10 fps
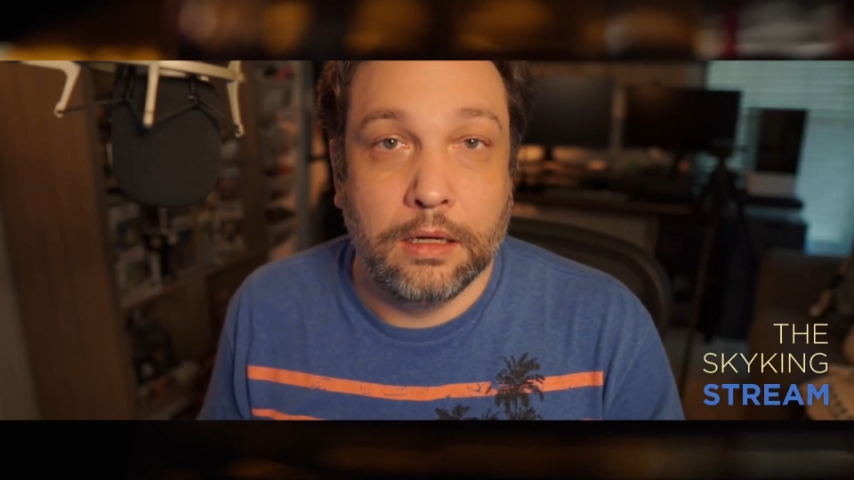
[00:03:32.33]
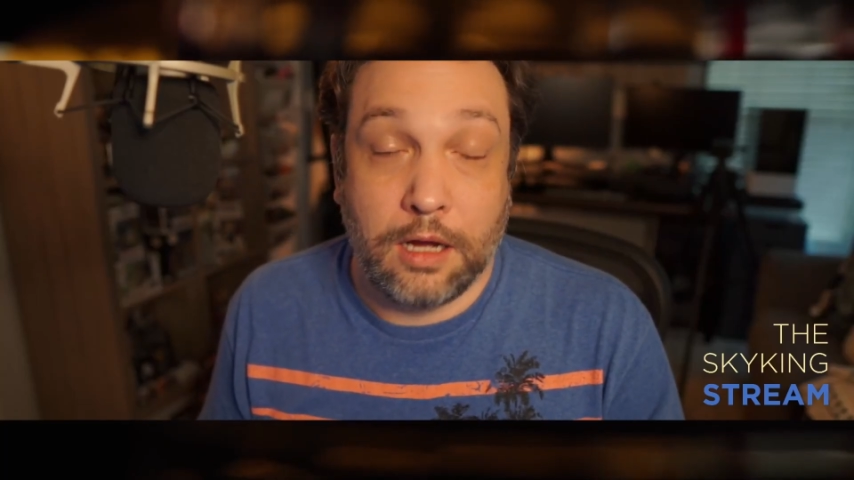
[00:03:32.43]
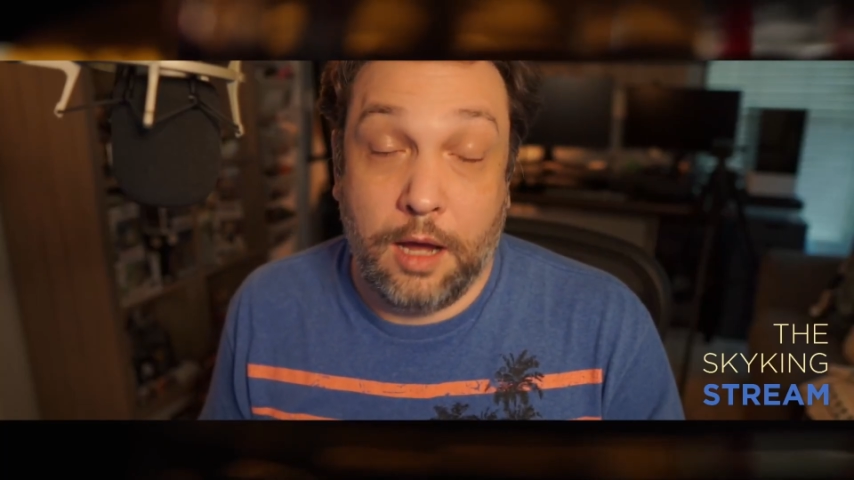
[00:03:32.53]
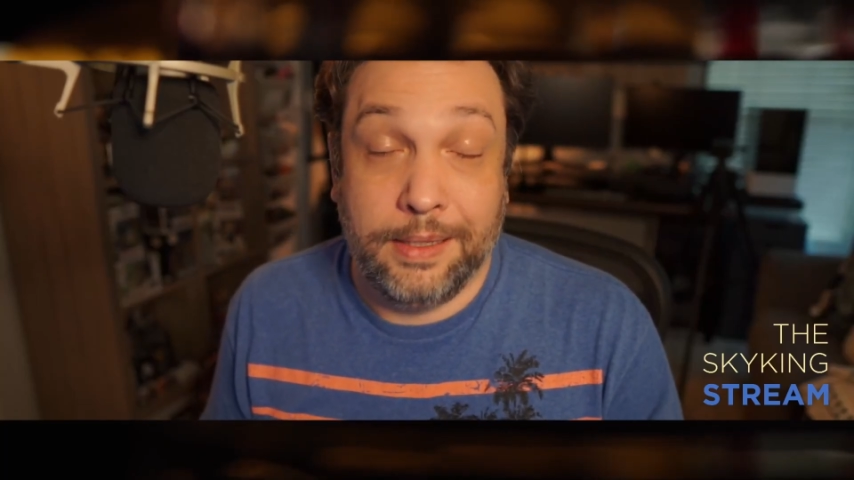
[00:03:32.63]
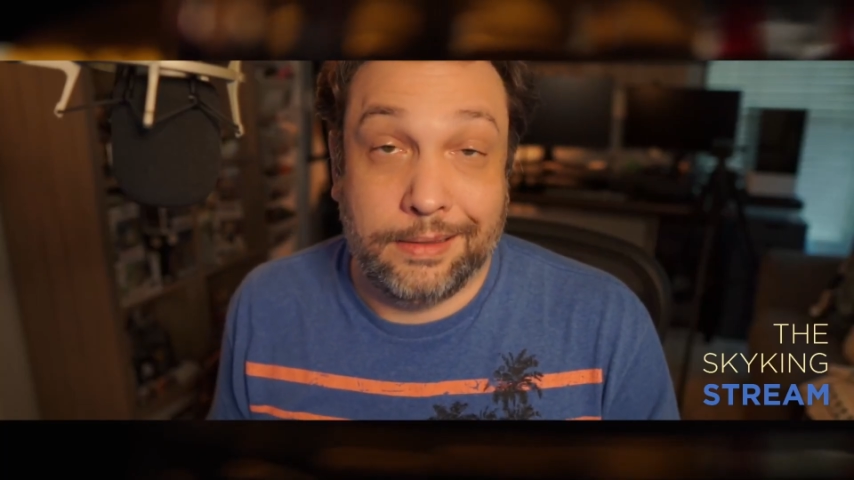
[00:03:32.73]

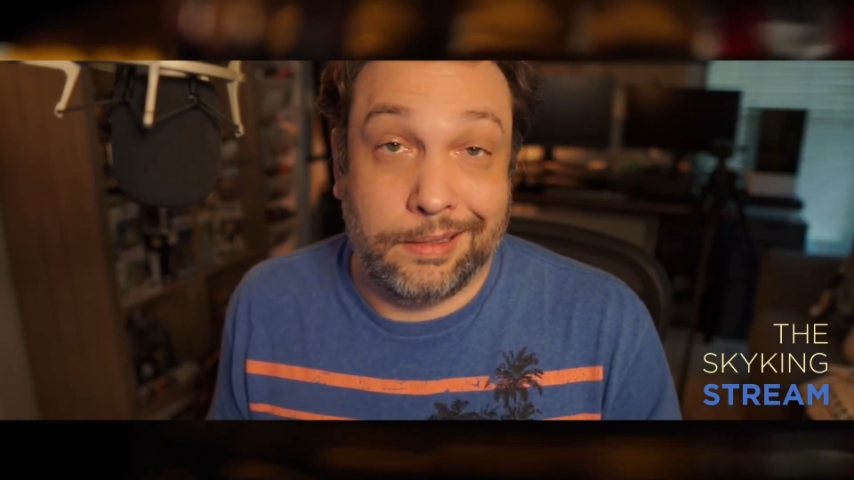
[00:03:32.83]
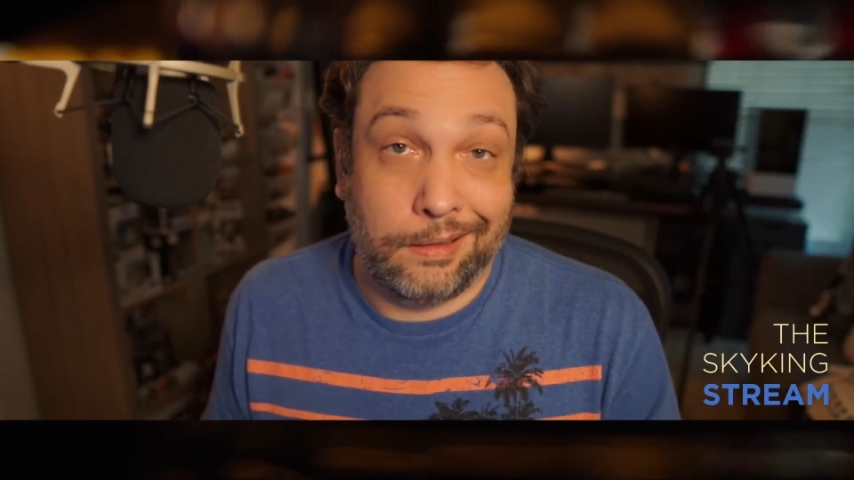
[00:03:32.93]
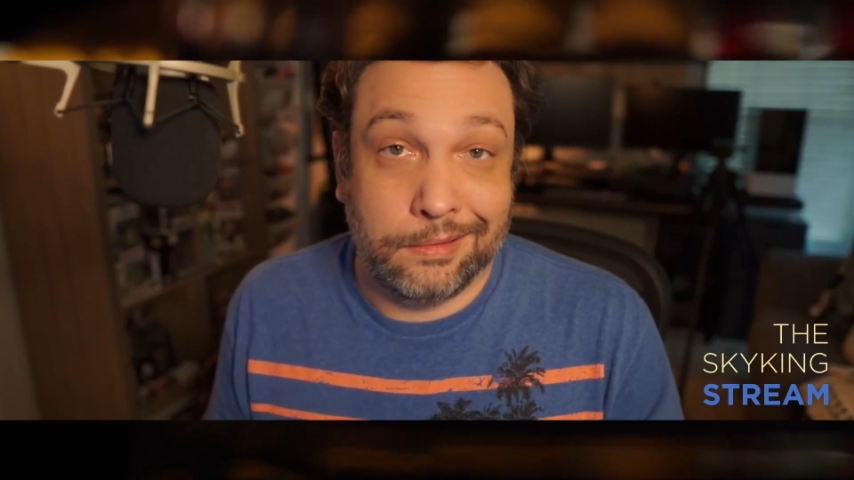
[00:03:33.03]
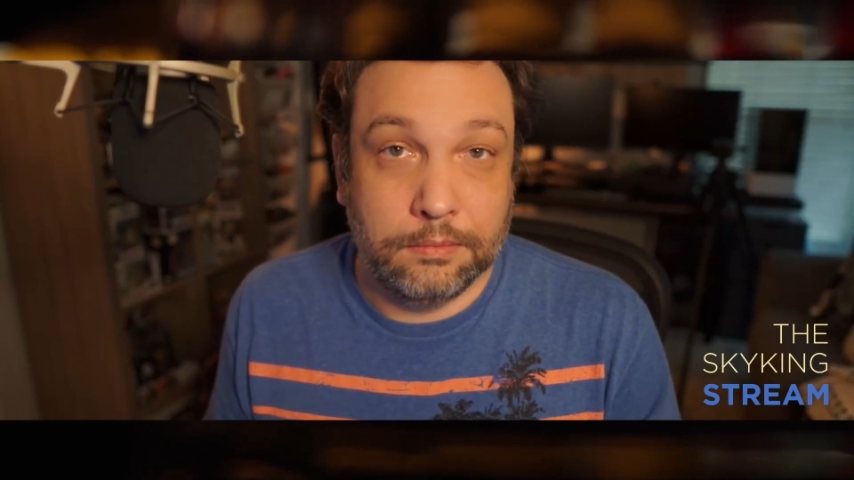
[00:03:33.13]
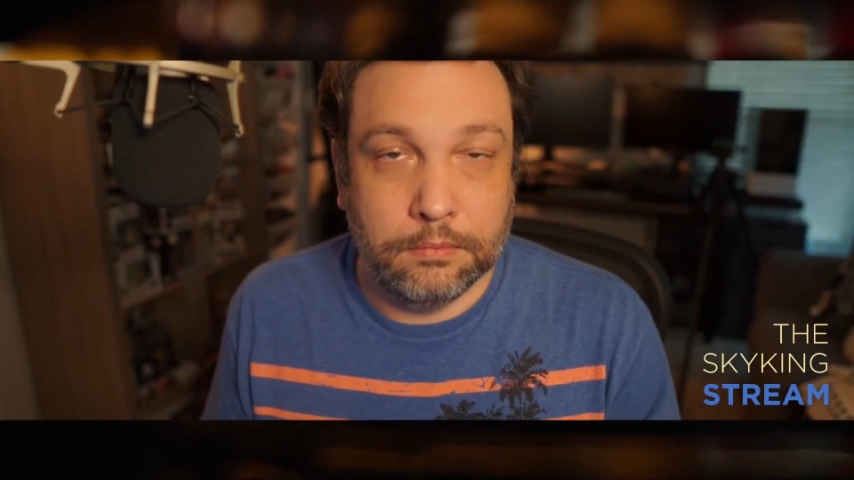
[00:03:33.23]
comment
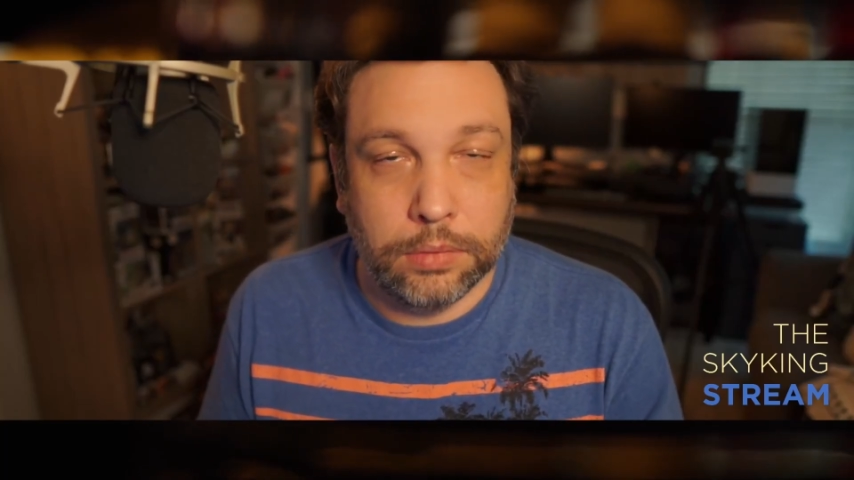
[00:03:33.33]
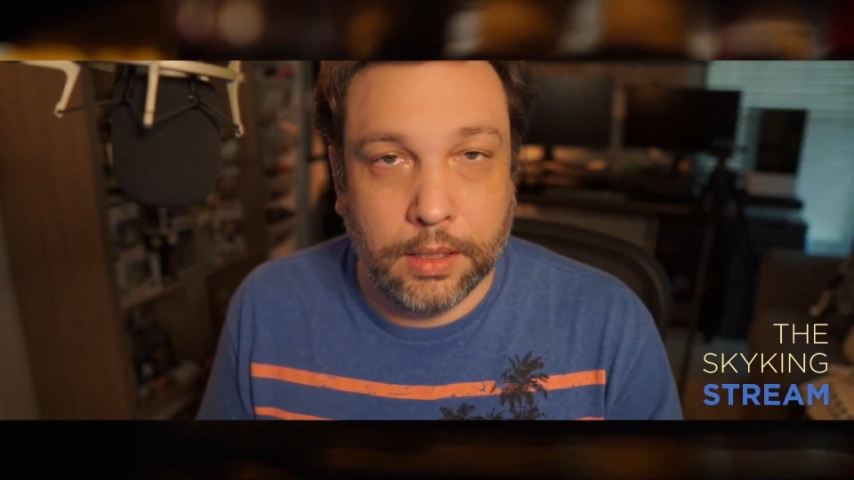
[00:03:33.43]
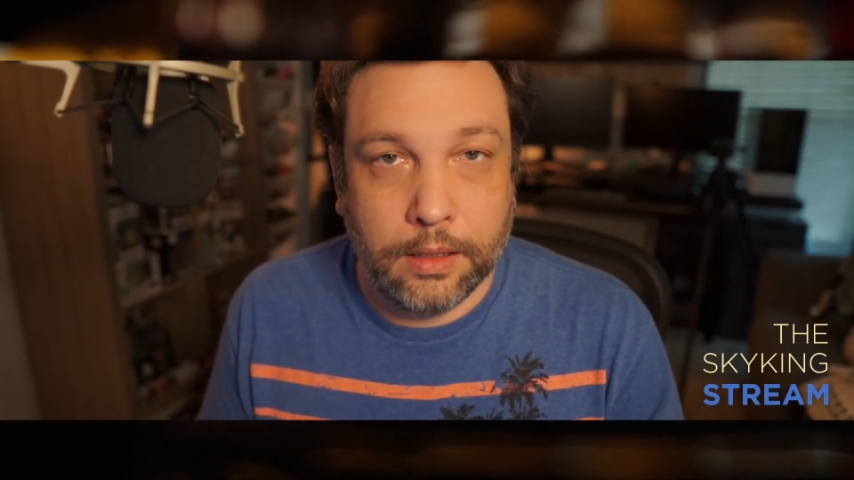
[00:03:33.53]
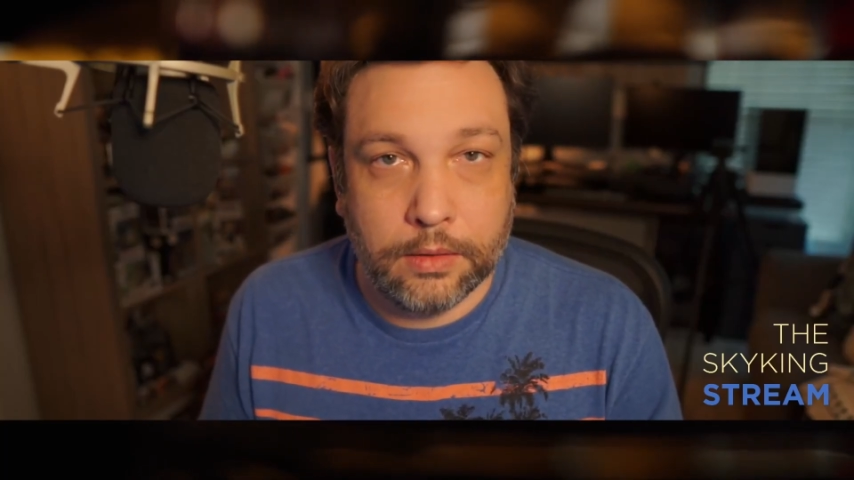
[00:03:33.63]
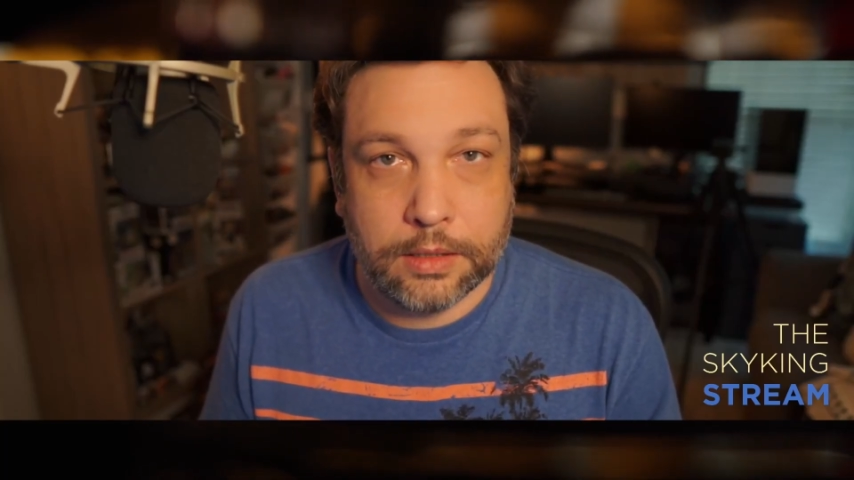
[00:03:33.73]
section
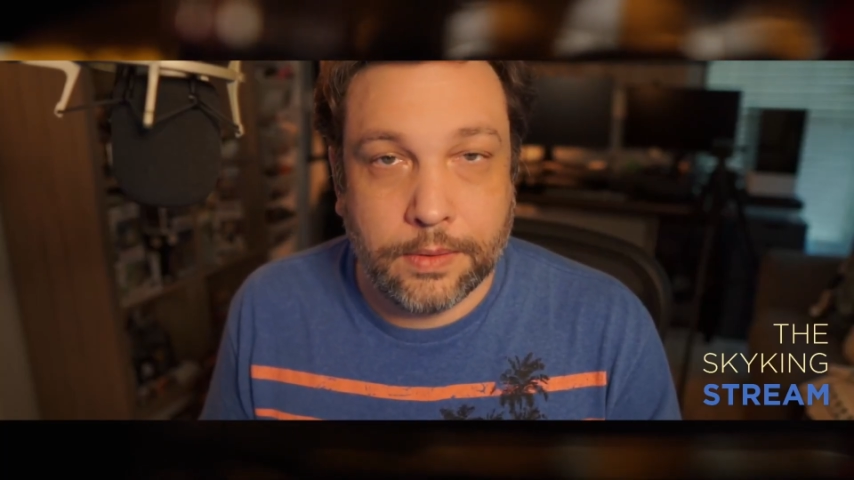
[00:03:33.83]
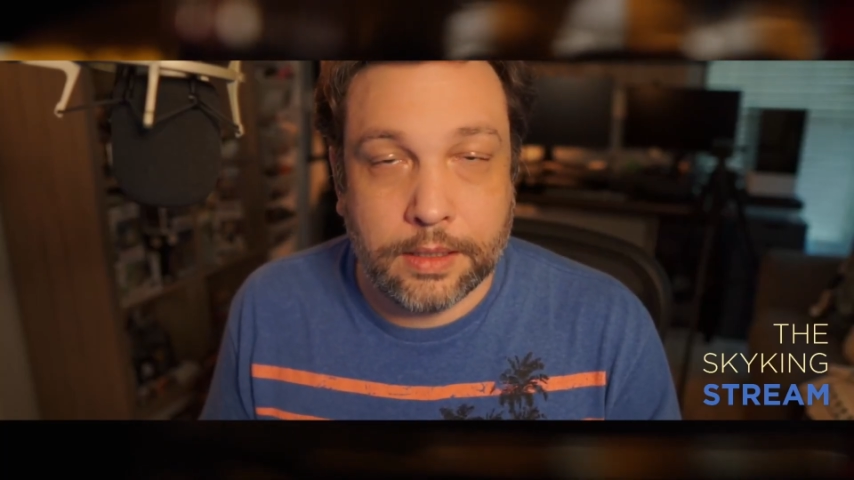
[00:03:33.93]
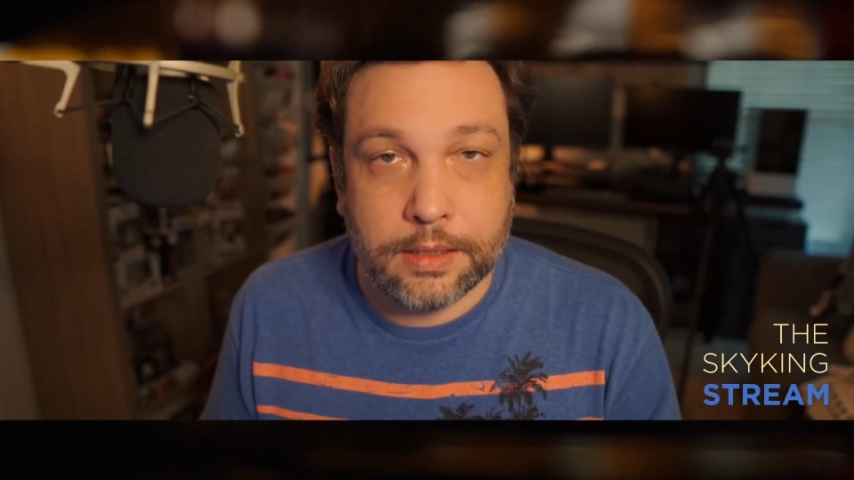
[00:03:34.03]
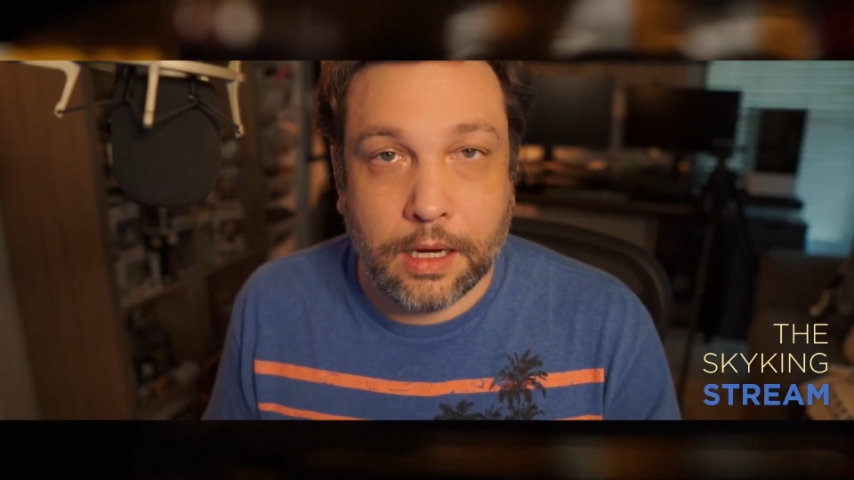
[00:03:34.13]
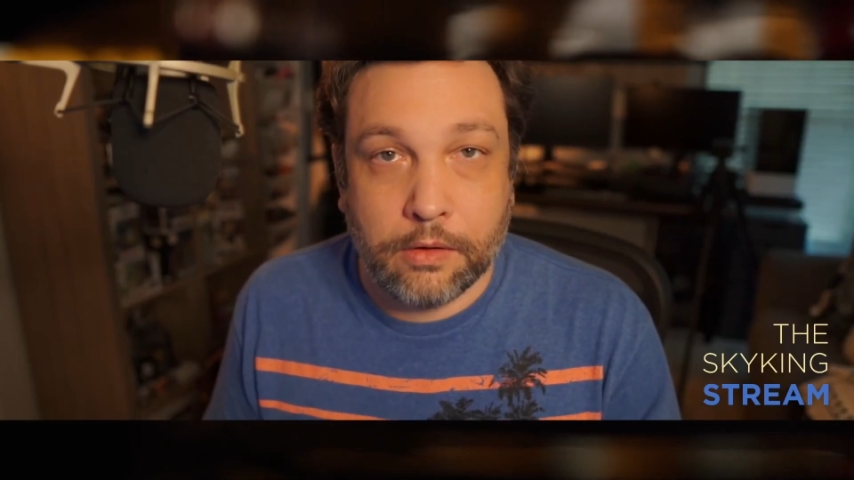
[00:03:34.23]
below. That's what
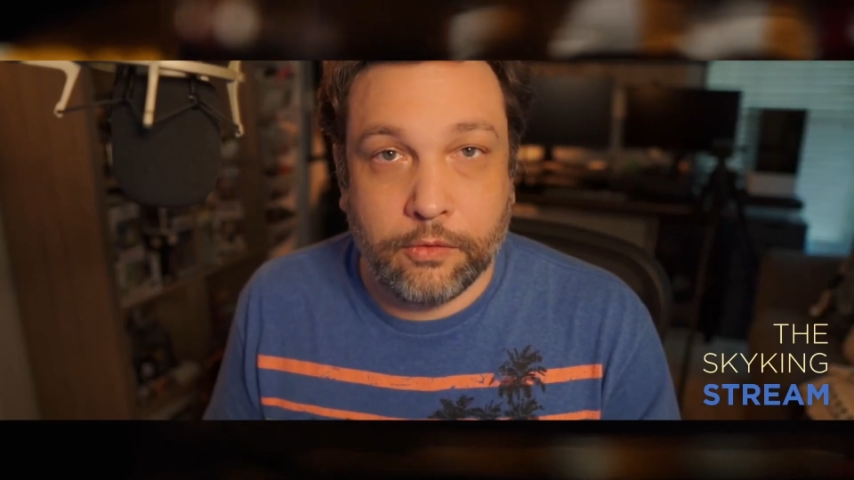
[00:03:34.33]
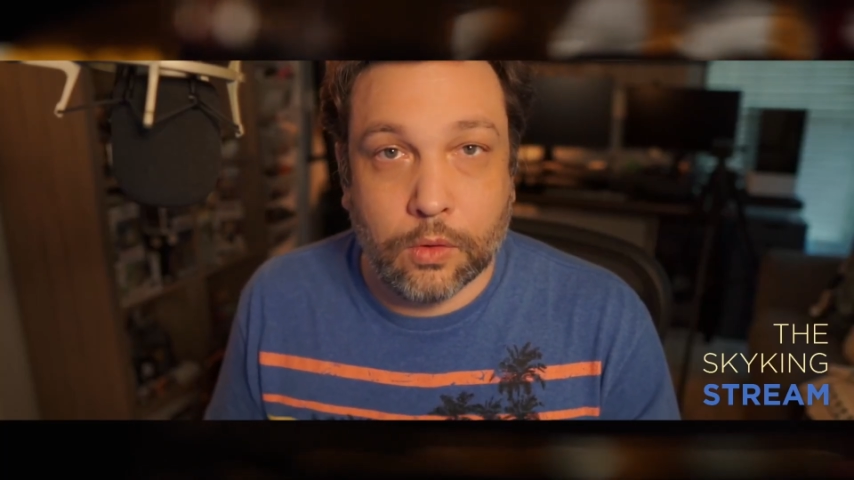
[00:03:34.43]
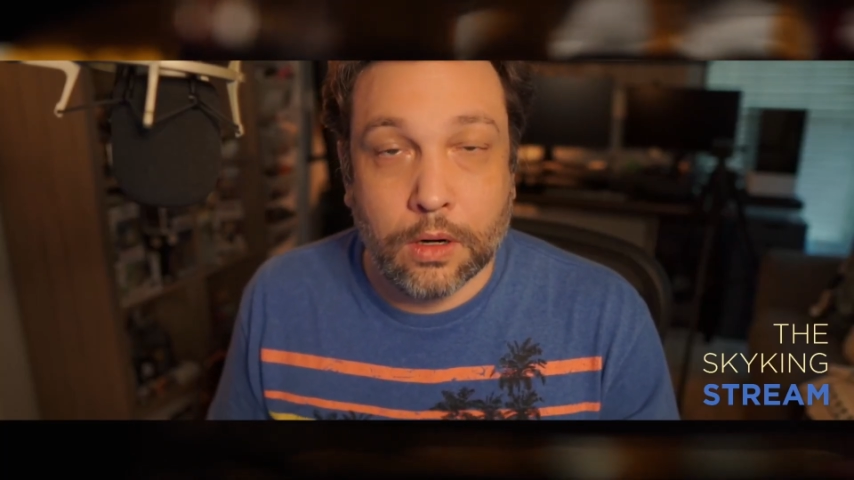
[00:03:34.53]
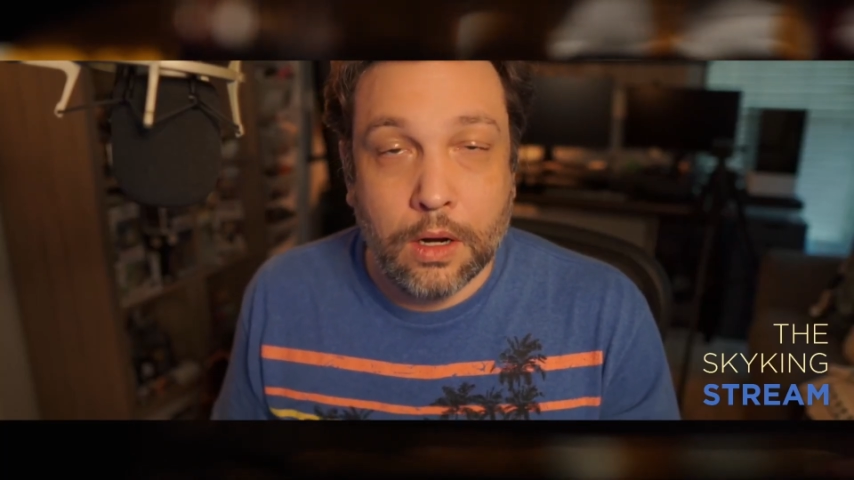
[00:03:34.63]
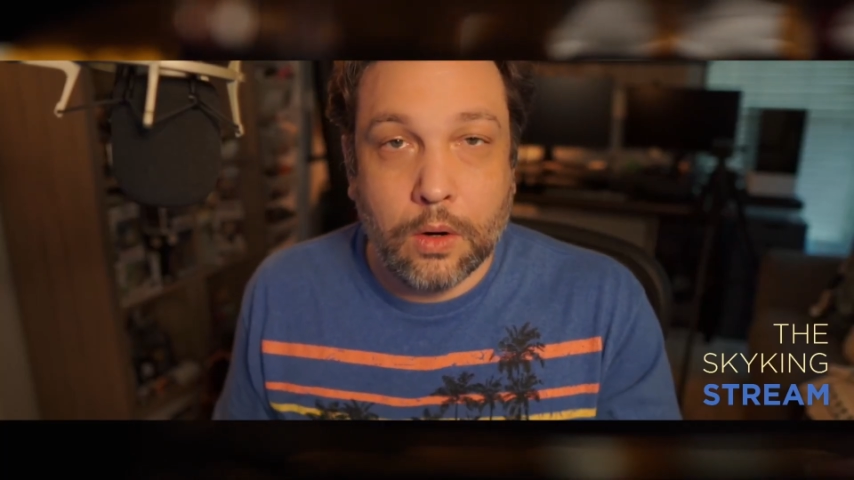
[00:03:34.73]
it's there for.